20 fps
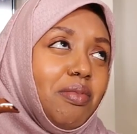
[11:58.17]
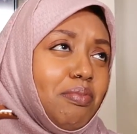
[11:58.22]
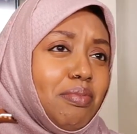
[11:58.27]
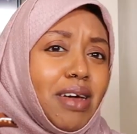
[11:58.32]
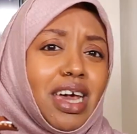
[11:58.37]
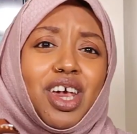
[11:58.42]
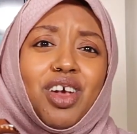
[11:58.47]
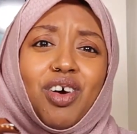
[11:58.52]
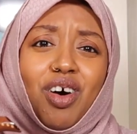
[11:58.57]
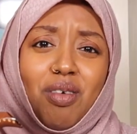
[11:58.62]

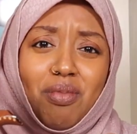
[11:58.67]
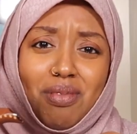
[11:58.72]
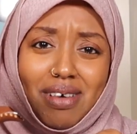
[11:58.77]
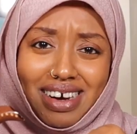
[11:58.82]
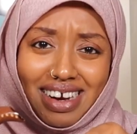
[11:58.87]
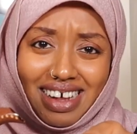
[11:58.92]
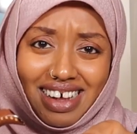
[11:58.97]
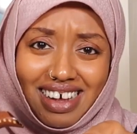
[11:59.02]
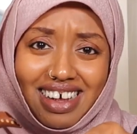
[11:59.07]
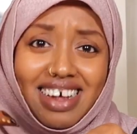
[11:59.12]
Make your own
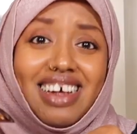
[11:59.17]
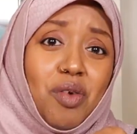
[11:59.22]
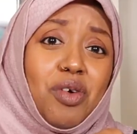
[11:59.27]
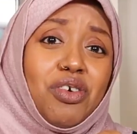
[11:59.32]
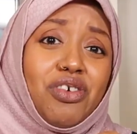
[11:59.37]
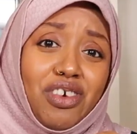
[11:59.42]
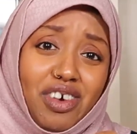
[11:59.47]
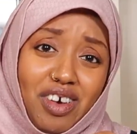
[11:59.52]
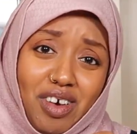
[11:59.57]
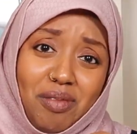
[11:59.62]
money. I
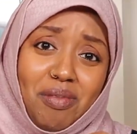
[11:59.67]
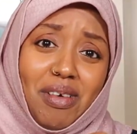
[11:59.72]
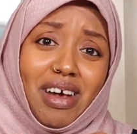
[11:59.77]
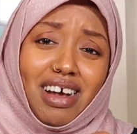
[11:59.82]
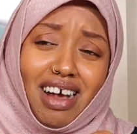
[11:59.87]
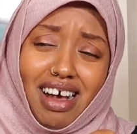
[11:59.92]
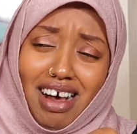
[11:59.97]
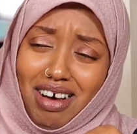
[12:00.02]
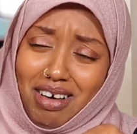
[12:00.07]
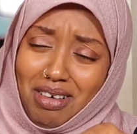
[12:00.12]
wish you could make
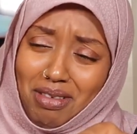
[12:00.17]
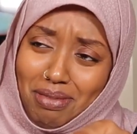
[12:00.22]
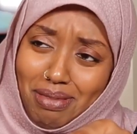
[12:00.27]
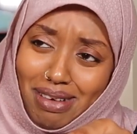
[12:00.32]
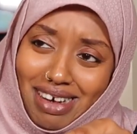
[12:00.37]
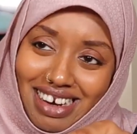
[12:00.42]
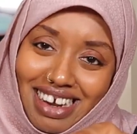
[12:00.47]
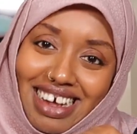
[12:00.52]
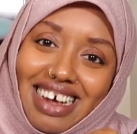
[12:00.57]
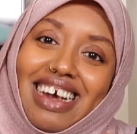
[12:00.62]
your own
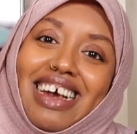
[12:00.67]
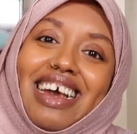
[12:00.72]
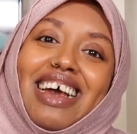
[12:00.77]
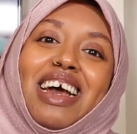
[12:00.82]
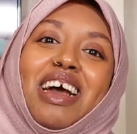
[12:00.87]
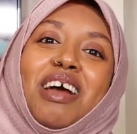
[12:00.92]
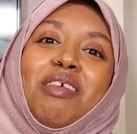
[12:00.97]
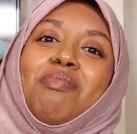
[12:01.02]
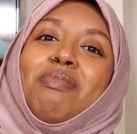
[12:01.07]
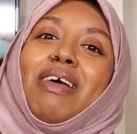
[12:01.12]
money.
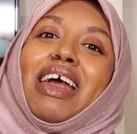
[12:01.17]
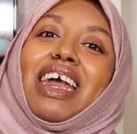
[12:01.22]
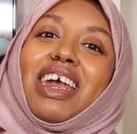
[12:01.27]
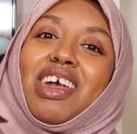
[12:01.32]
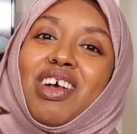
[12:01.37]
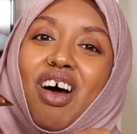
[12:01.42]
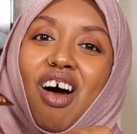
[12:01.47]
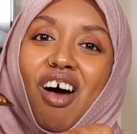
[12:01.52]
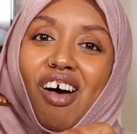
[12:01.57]
Make your